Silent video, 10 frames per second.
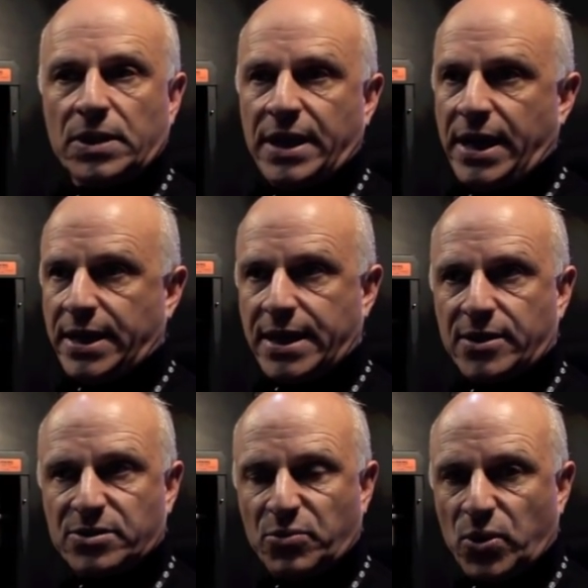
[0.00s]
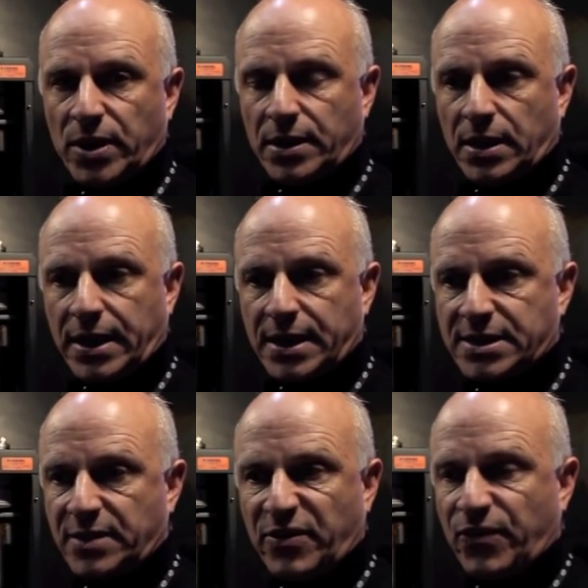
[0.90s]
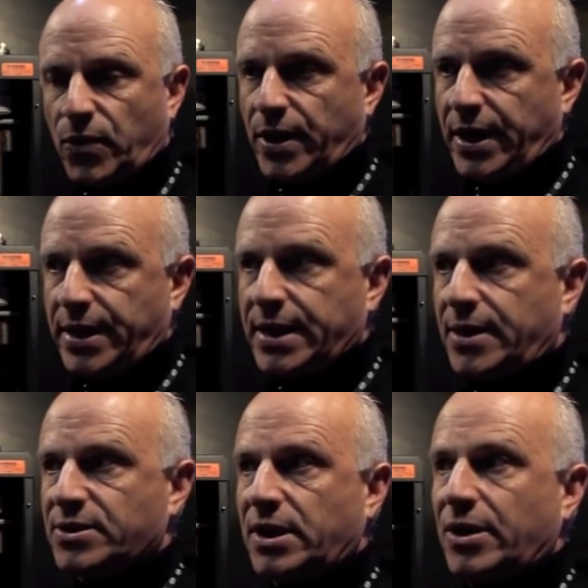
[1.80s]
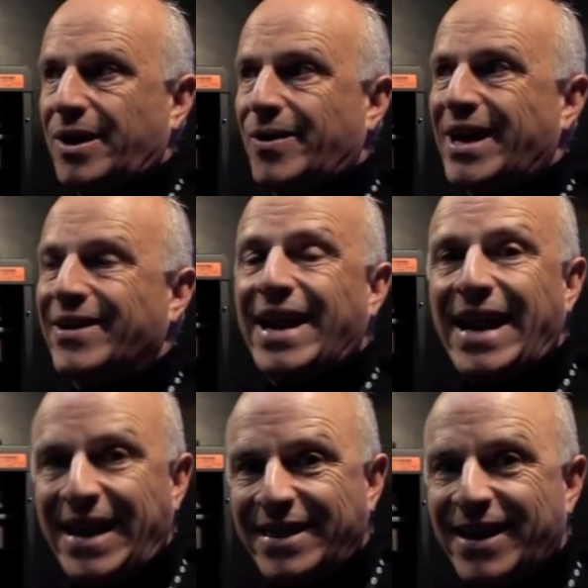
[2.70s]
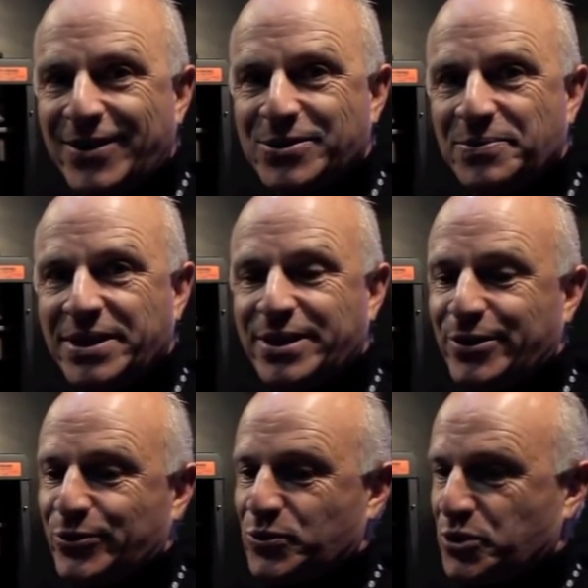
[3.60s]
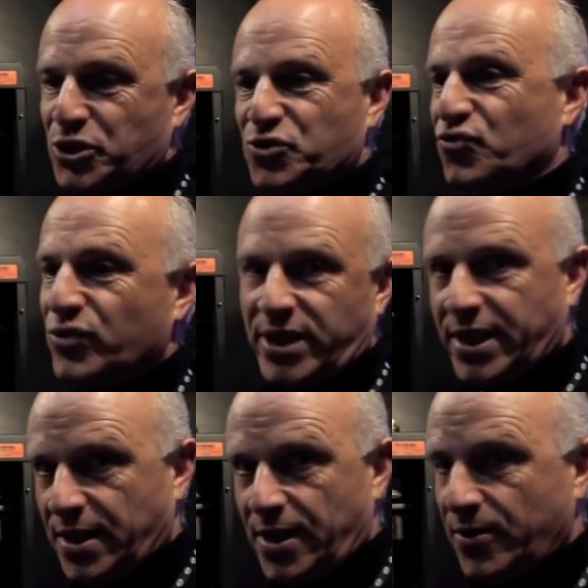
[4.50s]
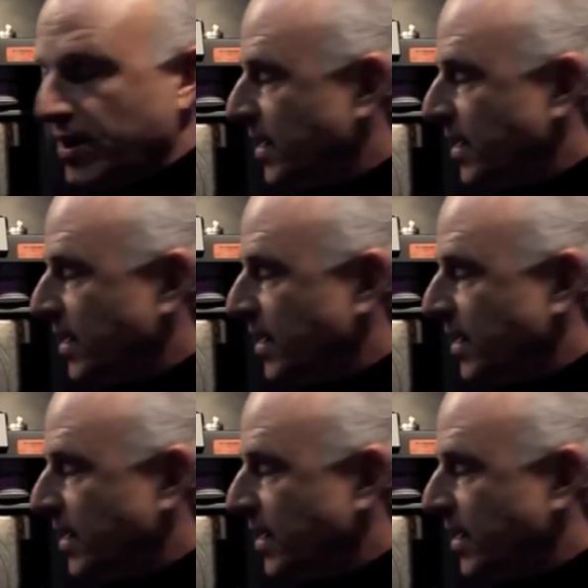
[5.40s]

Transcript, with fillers: an 80,000 board, like I said before, 80,000 can go down to 8,000 BTUs, which is really low.